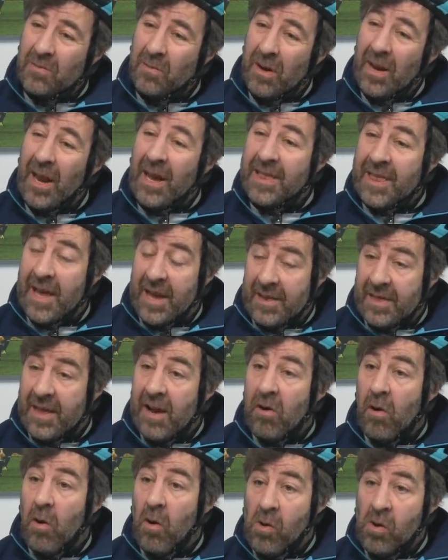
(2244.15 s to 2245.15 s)
Yeah. Like they,
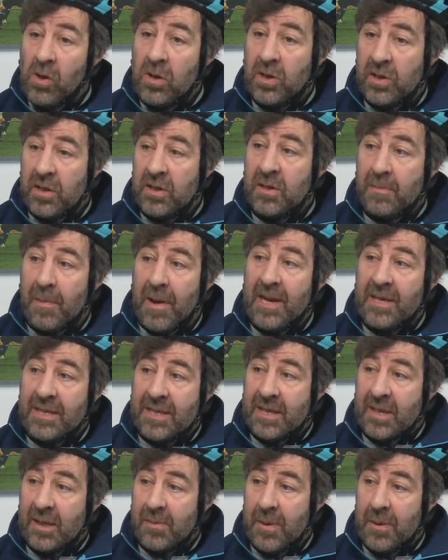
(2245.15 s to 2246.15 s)
they're all guns
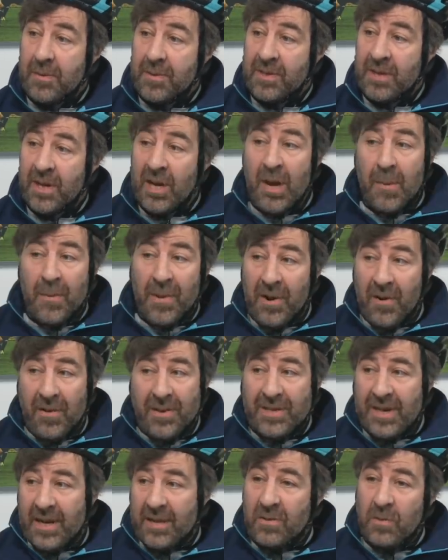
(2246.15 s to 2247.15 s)
blazing at the moment, but it
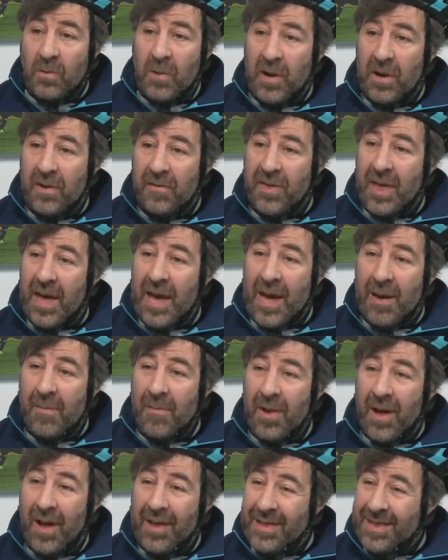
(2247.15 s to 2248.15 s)
only takes one of
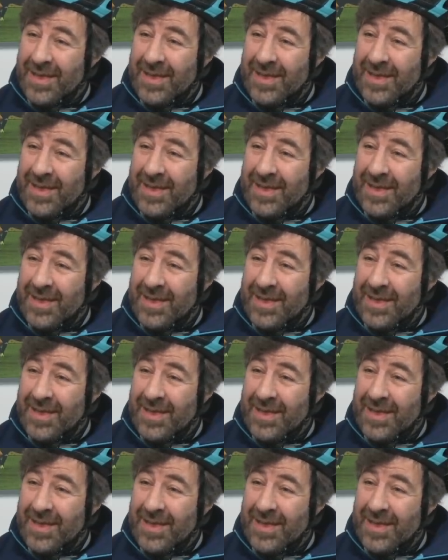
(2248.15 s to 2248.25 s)
them.